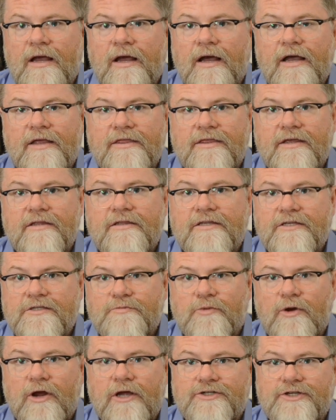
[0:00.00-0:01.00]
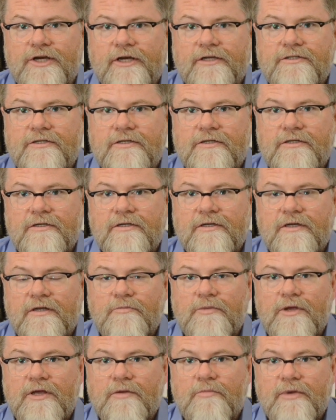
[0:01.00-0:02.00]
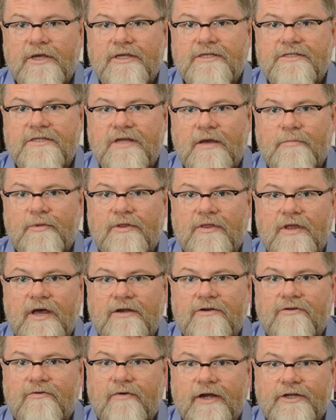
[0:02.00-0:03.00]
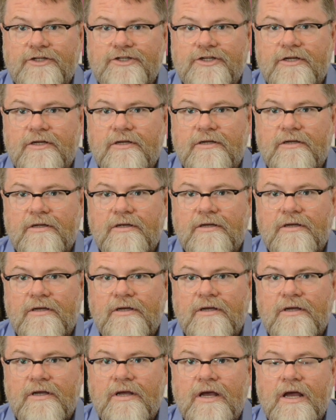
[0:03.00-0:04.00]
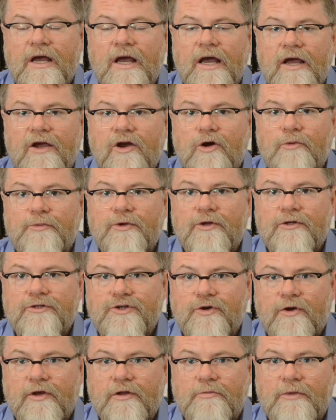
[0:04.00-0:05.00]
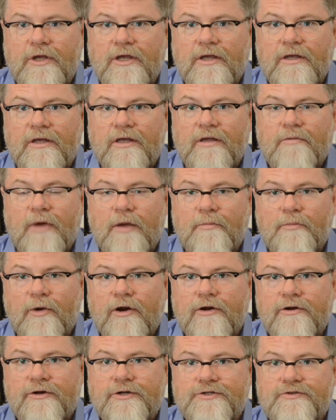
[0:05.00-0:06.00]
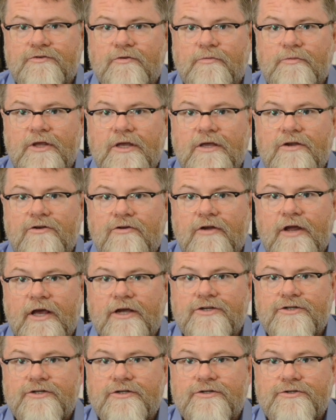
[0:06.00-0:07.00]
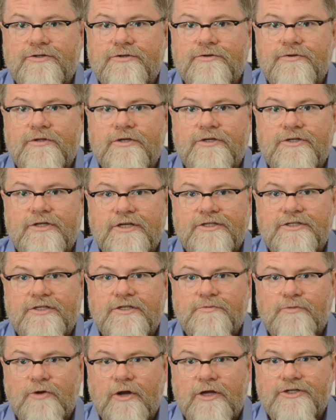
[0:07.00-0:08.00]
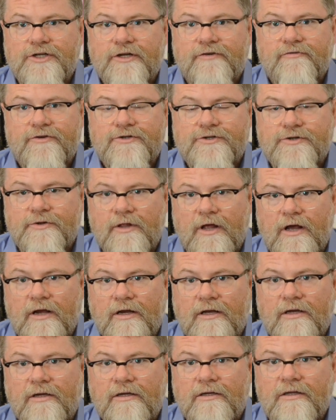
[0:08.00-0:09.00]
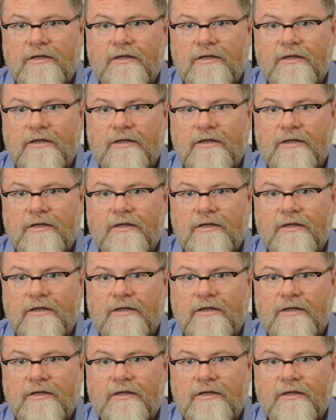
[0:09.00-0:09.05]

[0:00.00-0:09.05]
I think this project can be a big step in that direction. I hope you'll join me and my partners from the International Truth and Justice Project for Sri Lanka